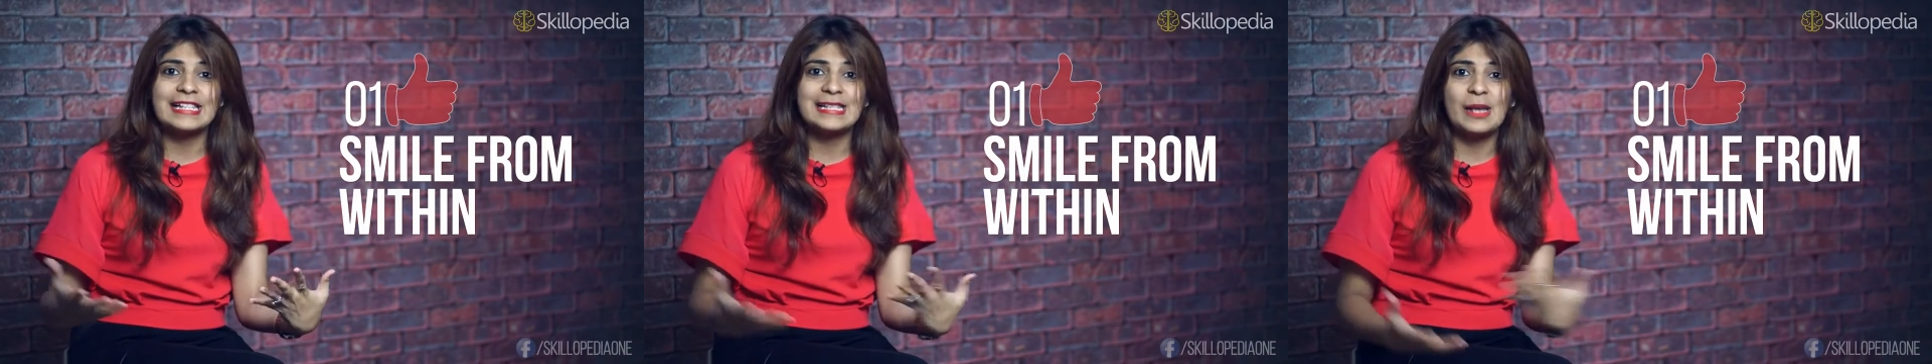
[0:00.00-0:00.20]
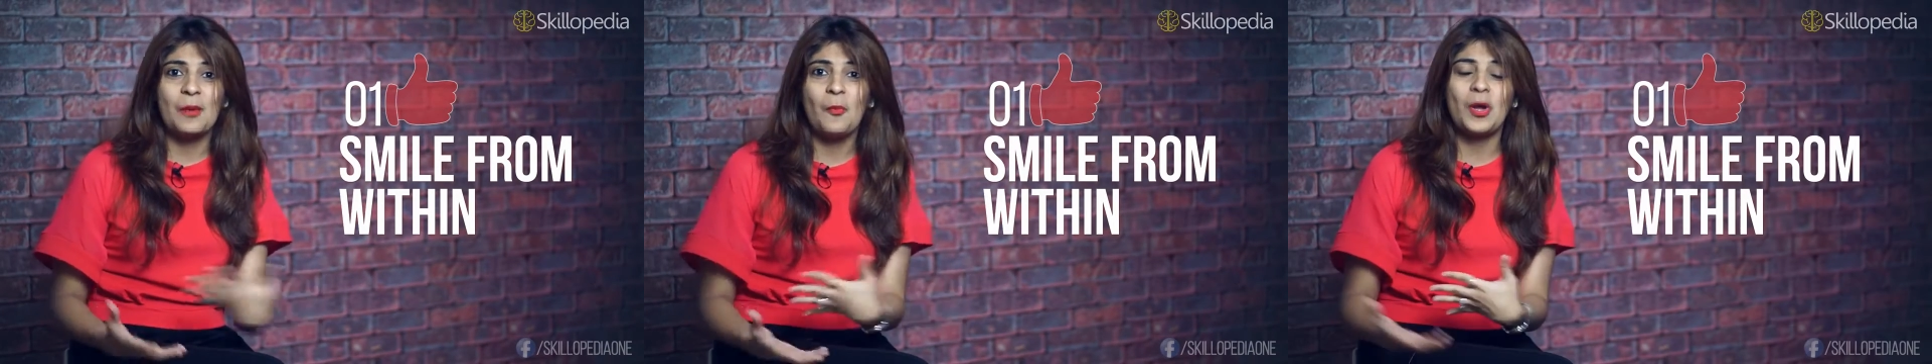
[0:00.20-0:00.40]

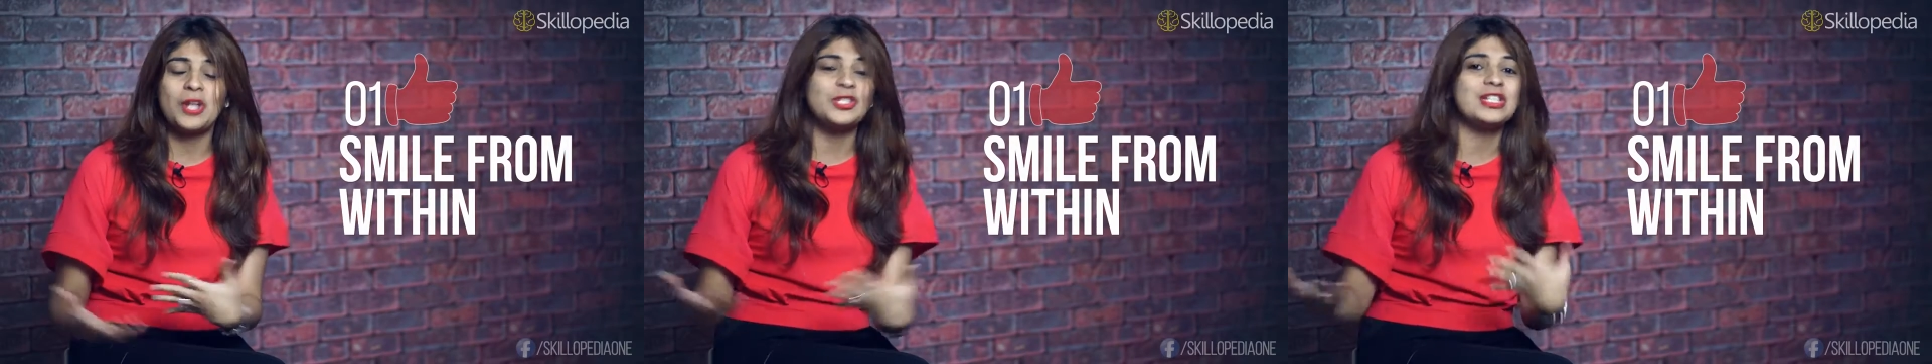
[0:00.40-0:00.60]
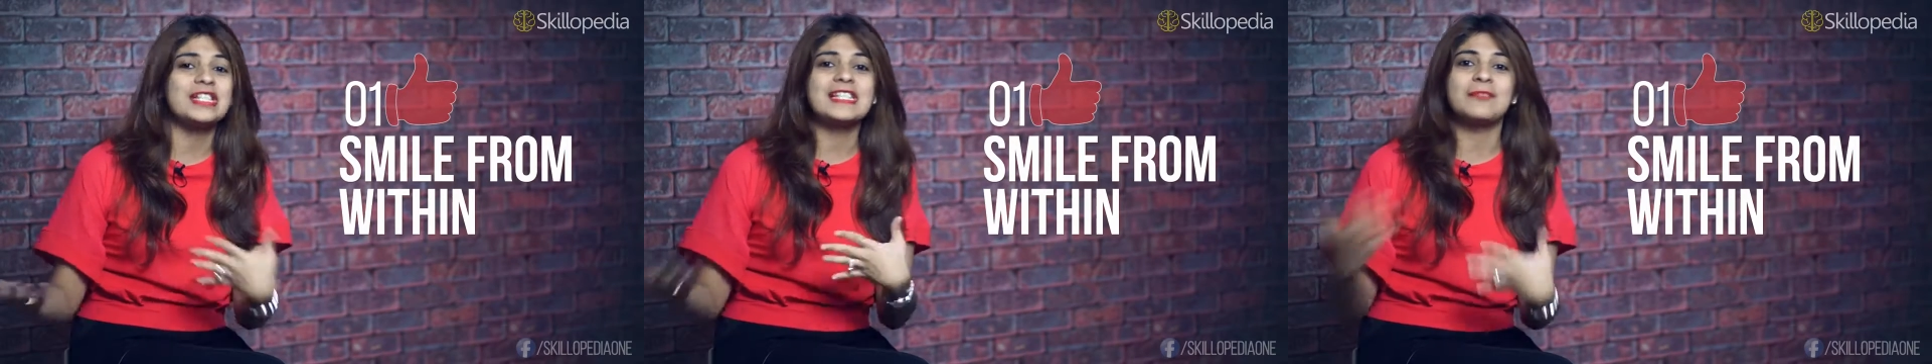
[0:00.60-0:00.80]

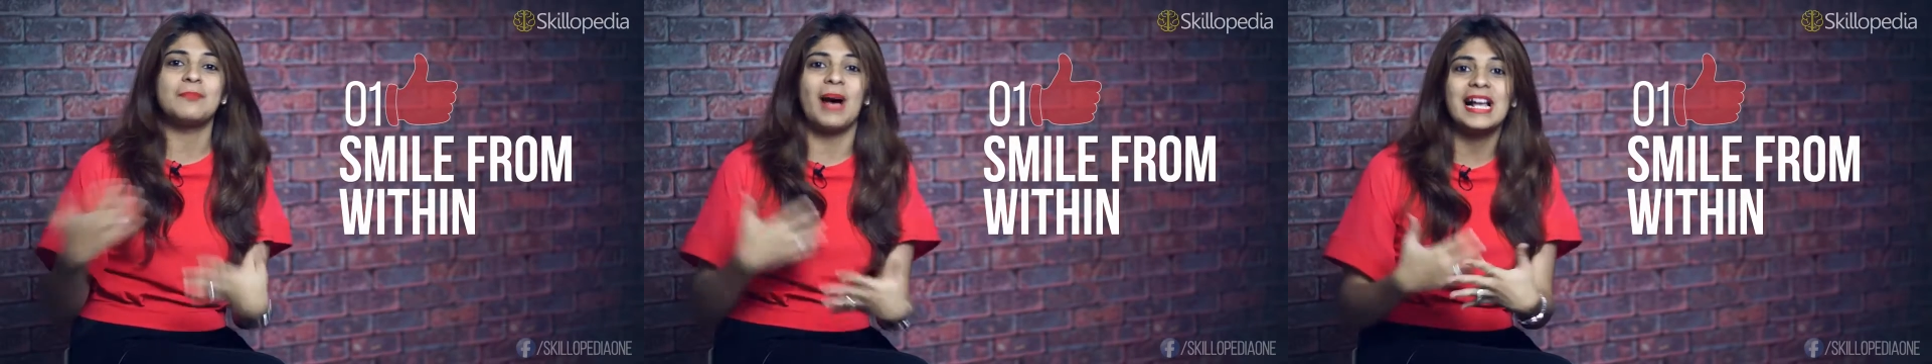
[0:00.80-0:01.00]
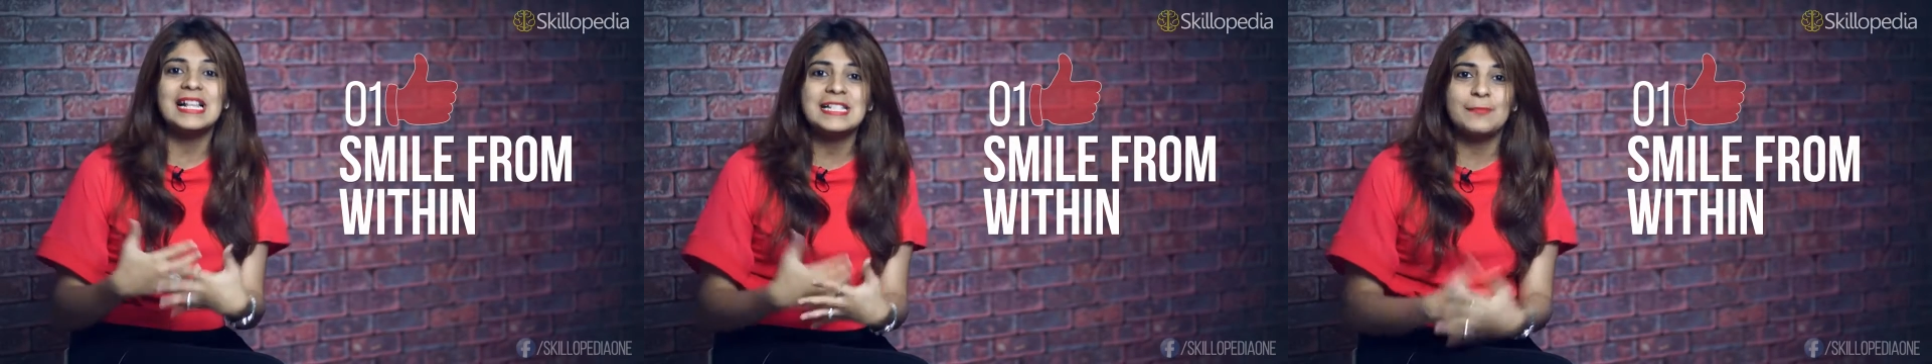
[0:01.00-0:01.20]
someone just
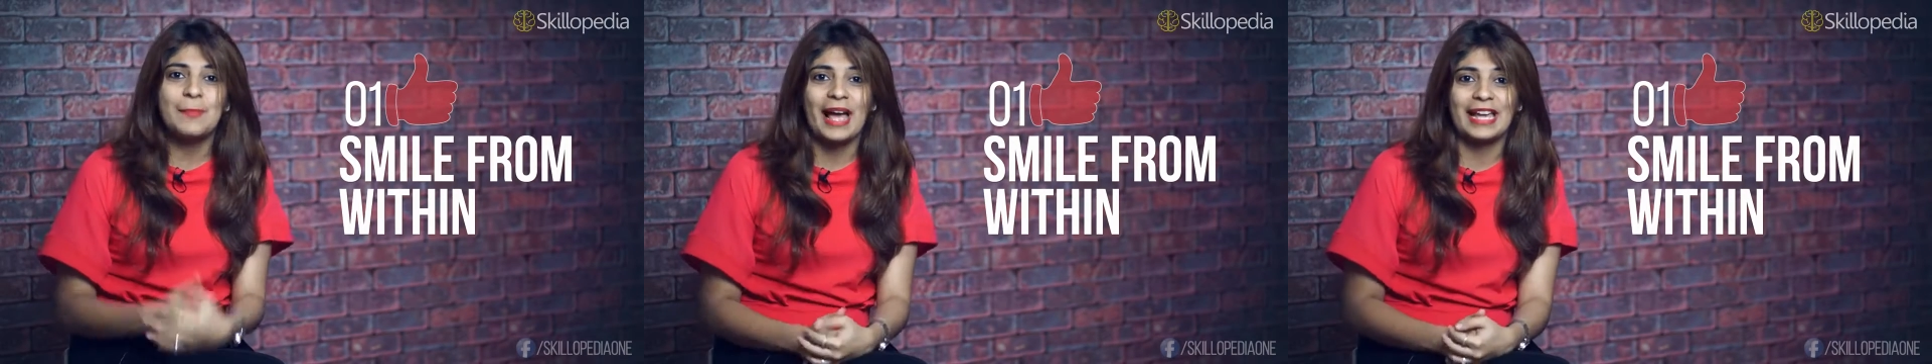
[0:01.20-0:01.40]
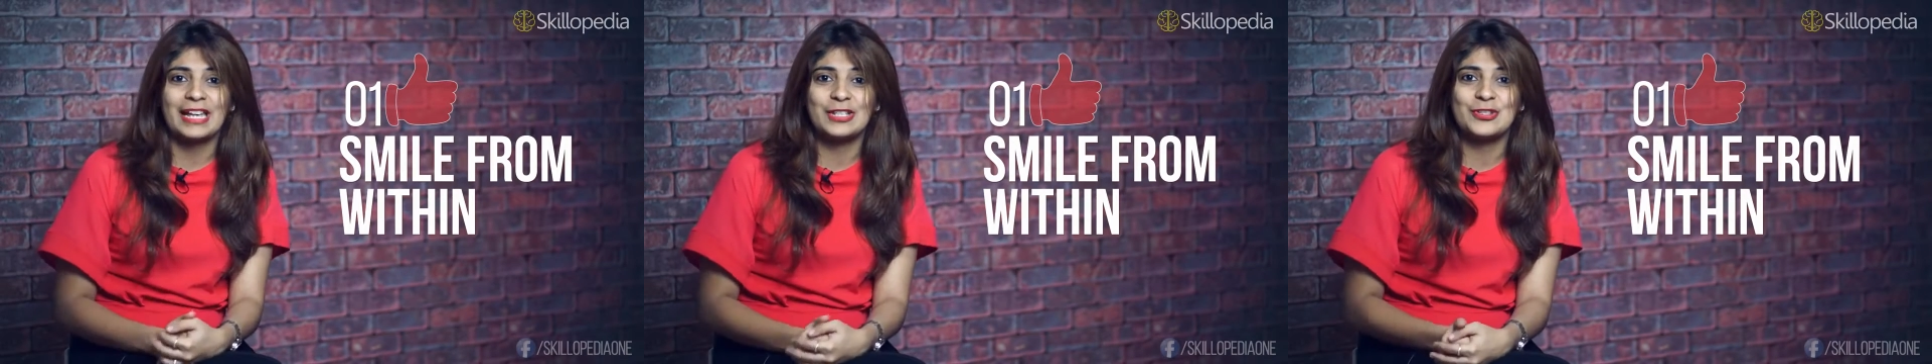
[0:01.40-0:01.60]
smiles
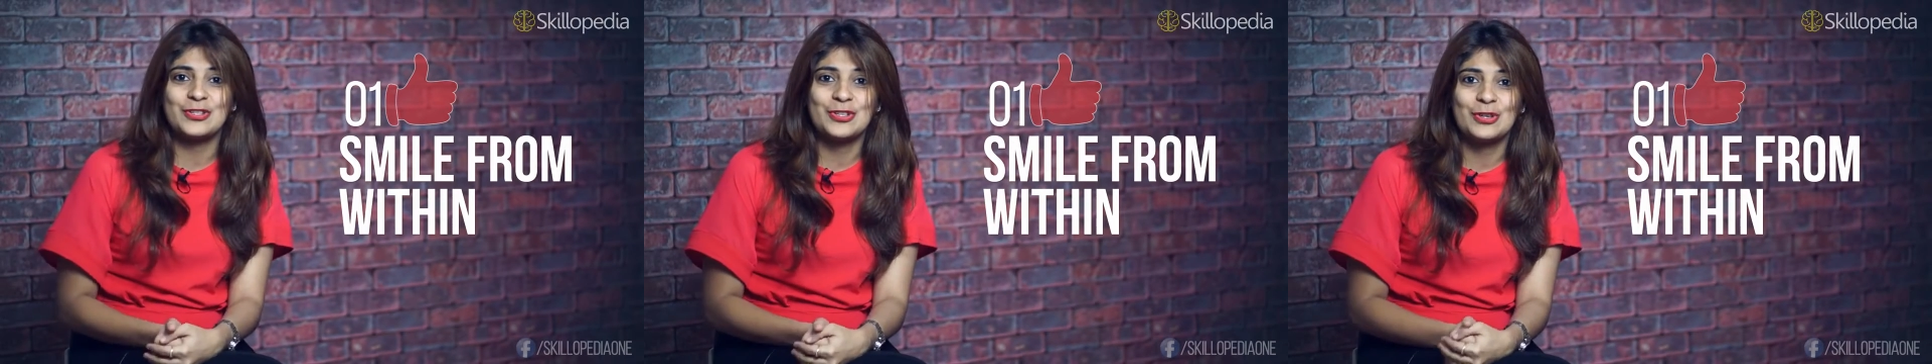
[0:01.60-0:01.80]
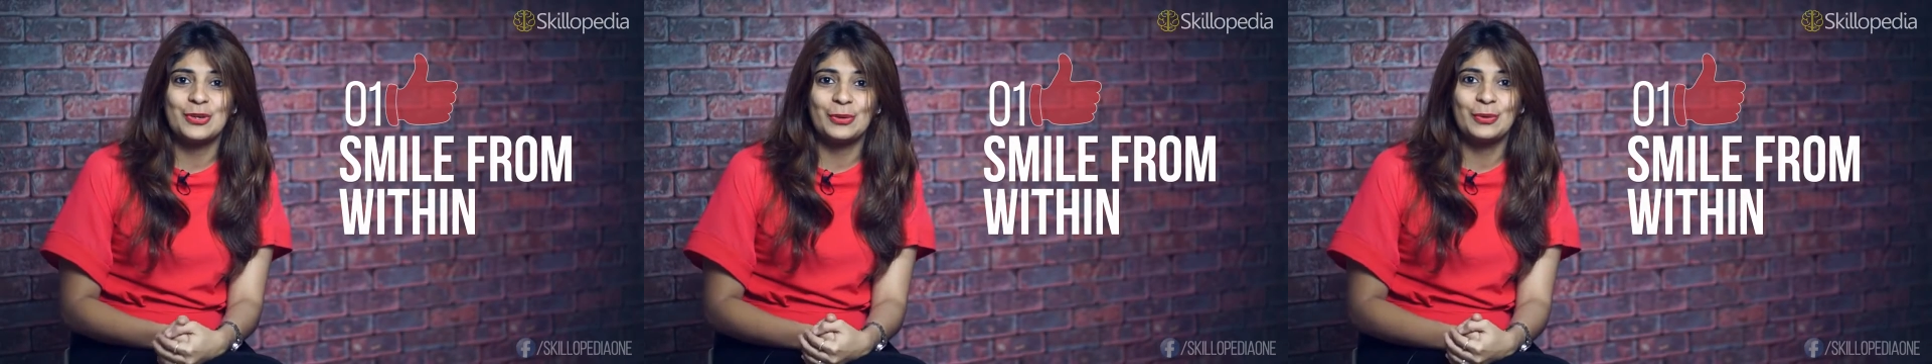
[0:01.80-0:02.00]
back
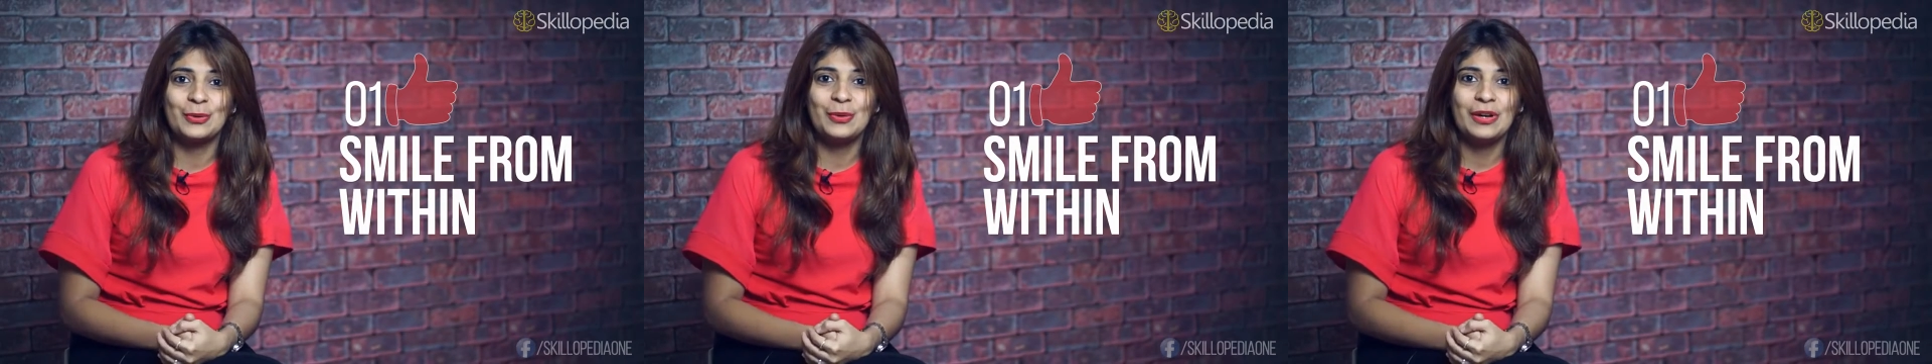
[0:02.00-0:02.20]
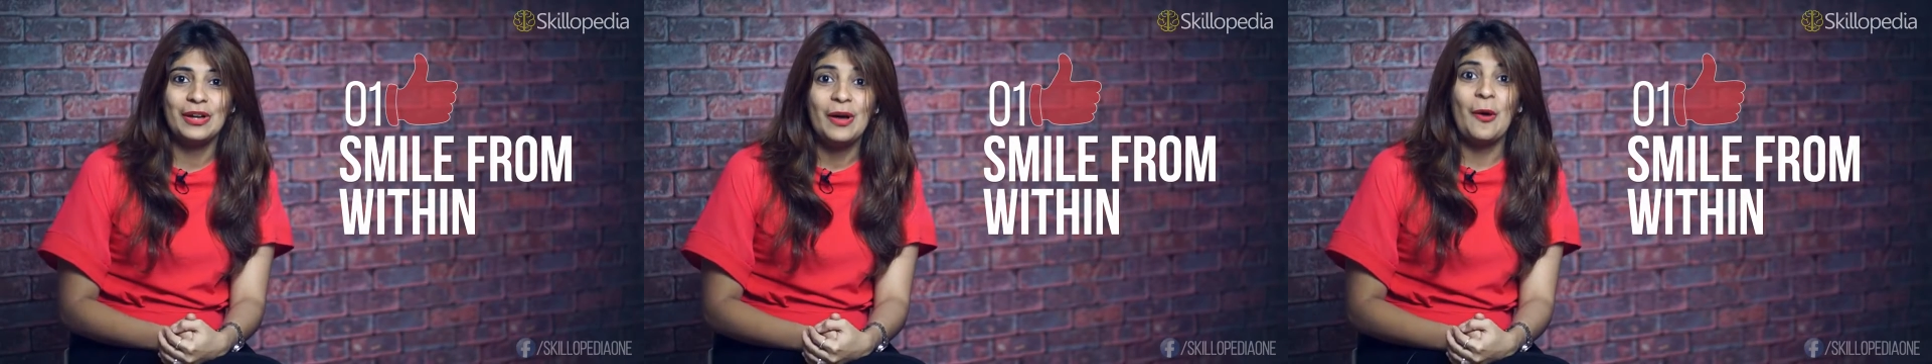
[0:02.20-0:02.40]
at you,